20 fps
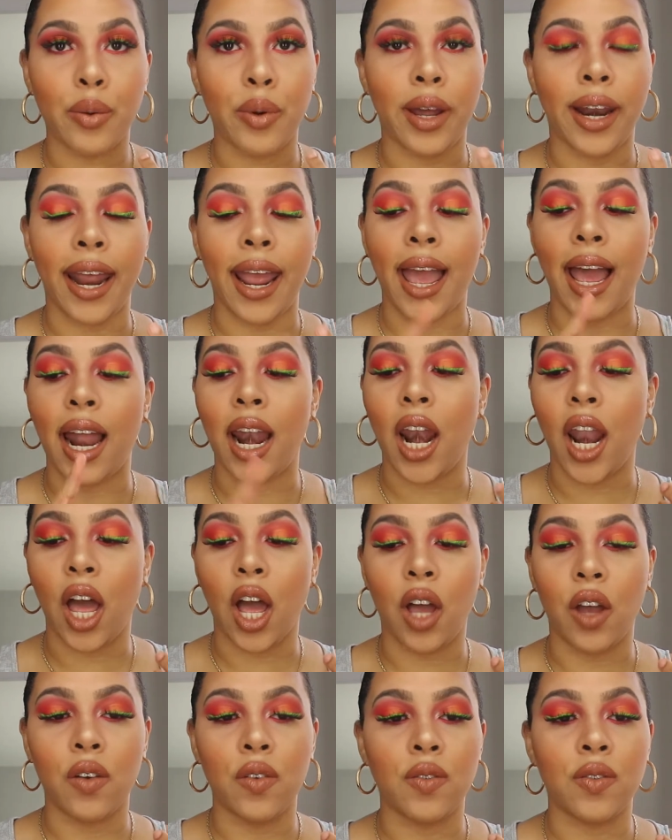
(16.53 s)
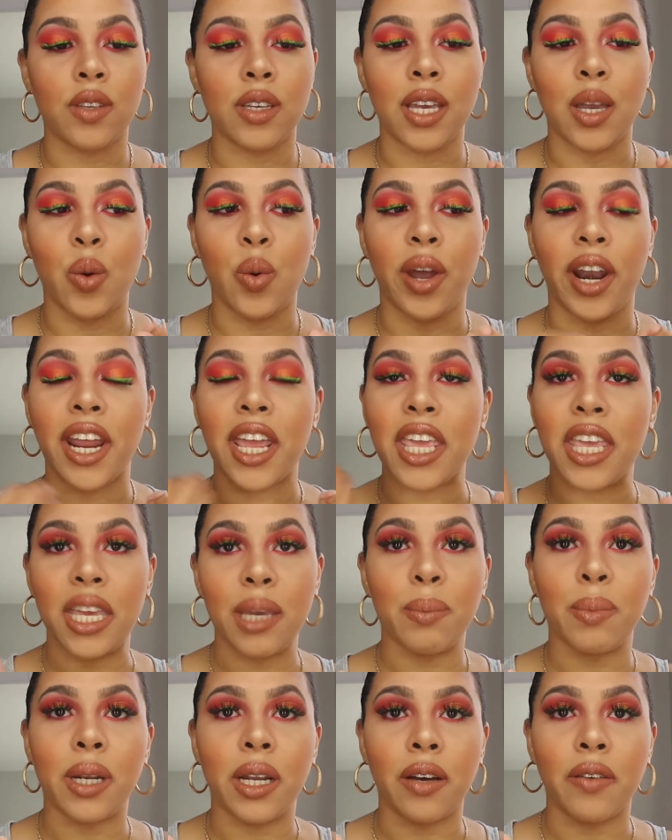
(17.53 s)
what I had loved, and what I
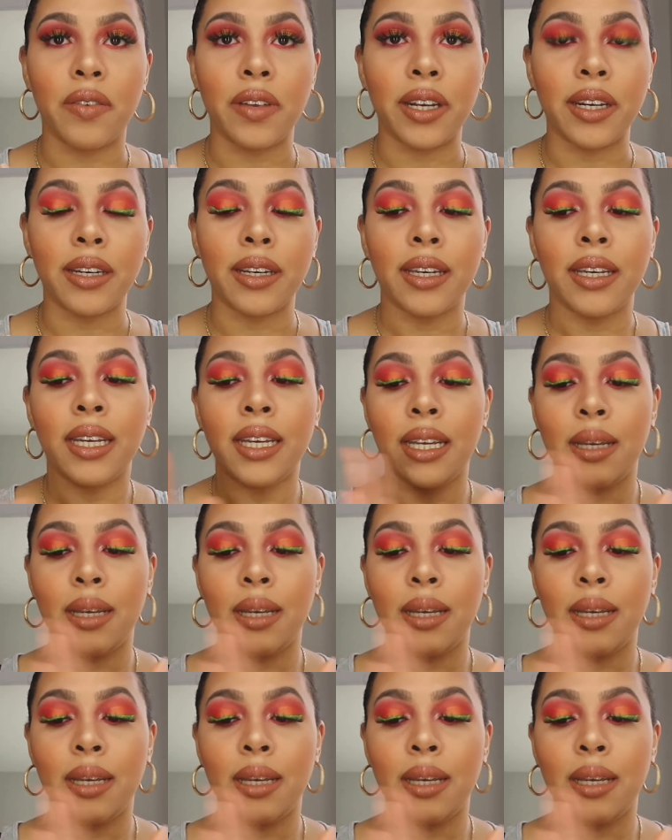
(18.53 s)
keep loving,